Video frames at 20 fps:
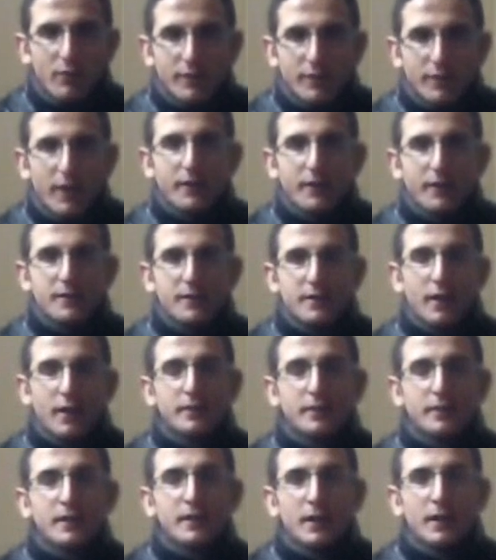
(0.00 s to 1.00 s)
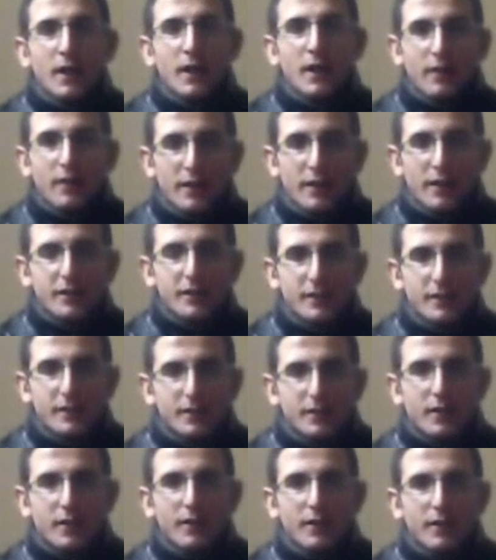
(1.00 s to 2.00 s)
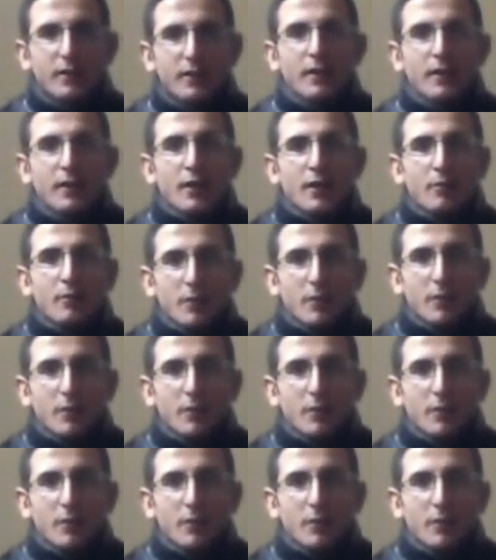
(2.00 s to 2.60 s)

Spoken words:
of mass of the center of the universe,